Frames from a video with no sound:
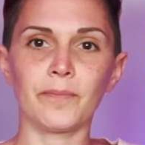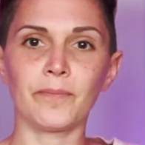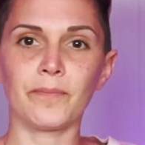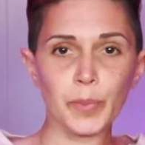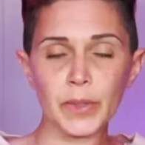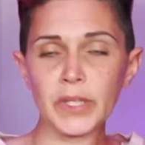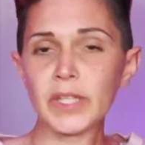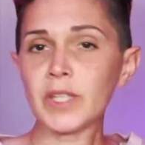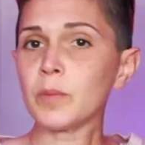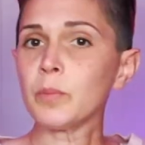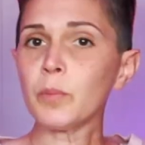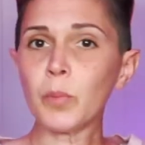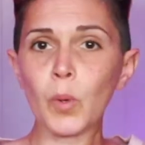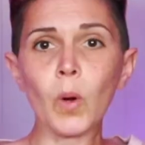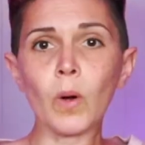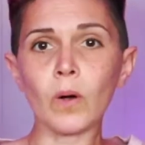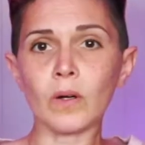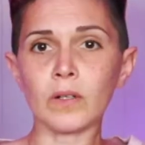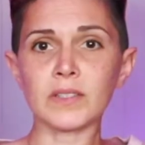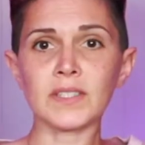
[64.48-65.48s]
Being
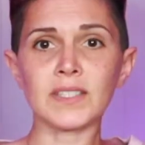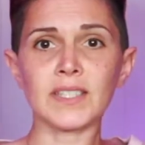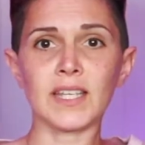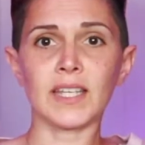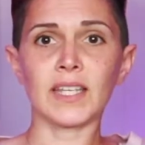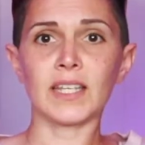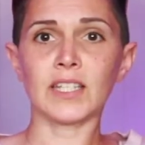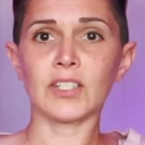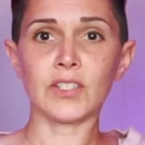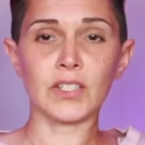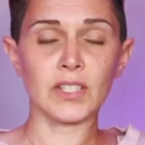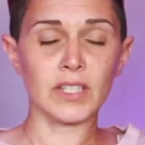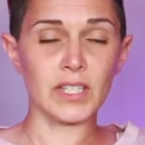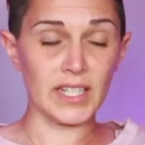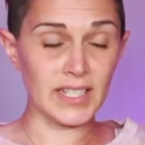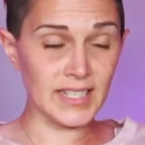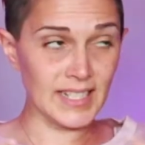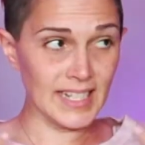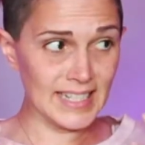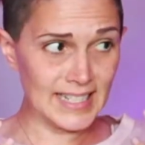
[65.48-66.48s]
bald
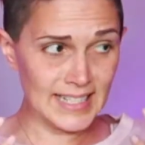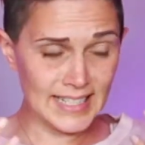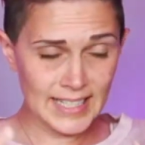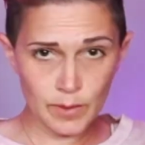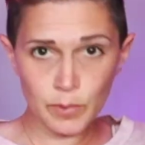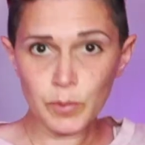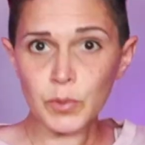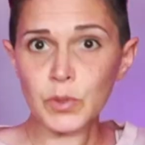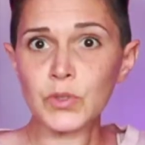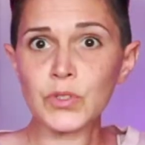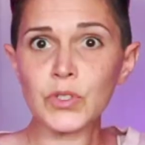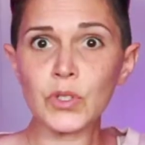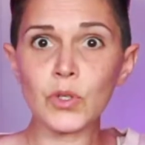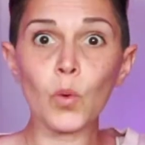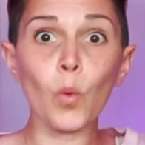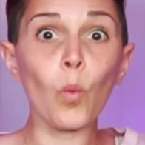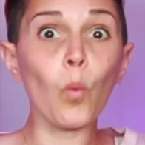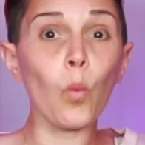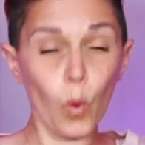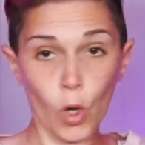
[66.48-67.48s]
is a symbol to the
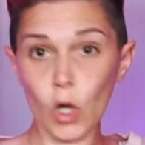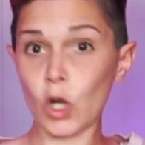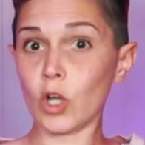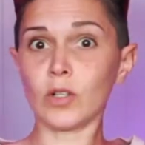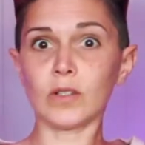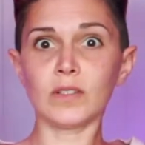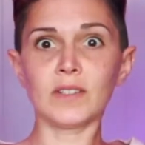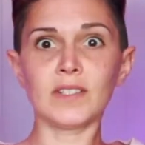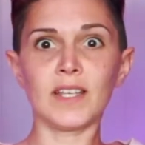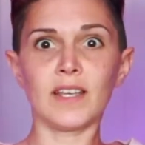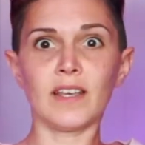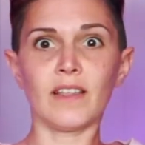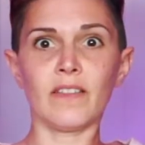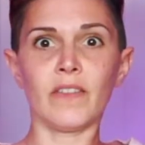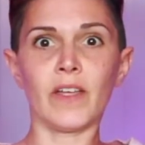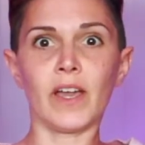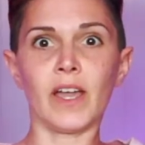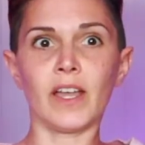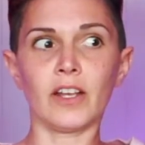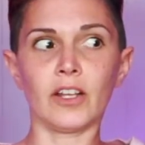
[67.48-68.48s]
world
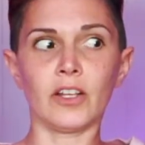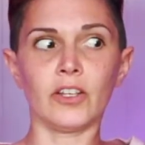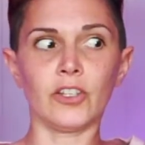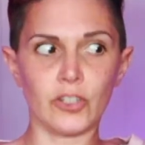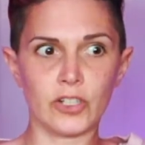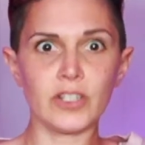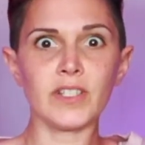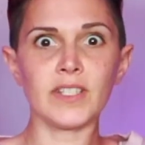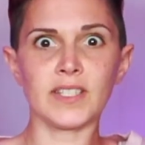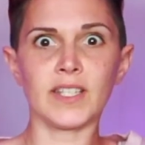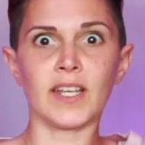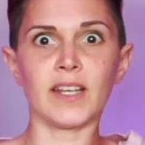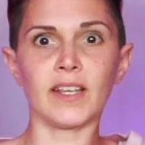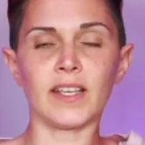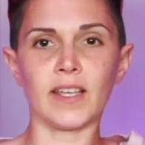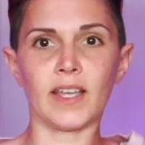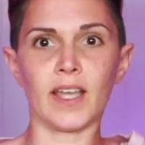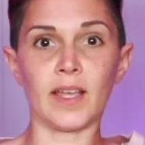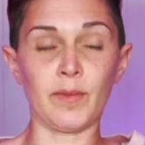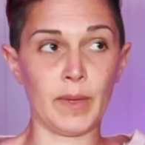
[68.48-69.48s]
that you're sick
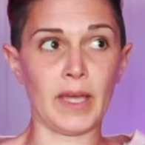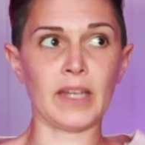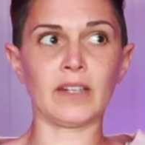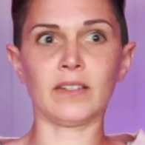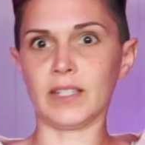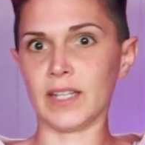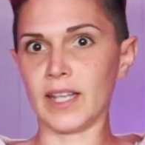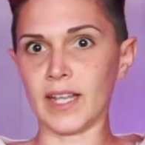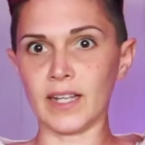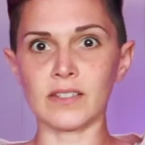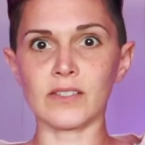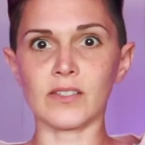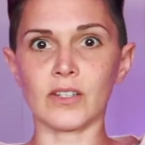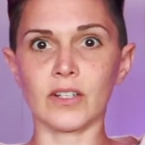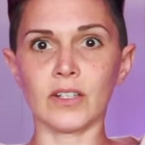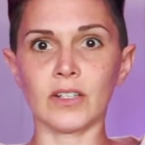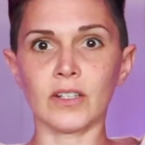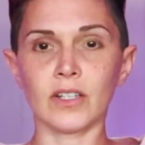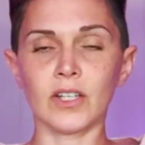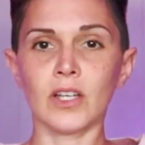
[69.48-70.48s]
and battling cancer.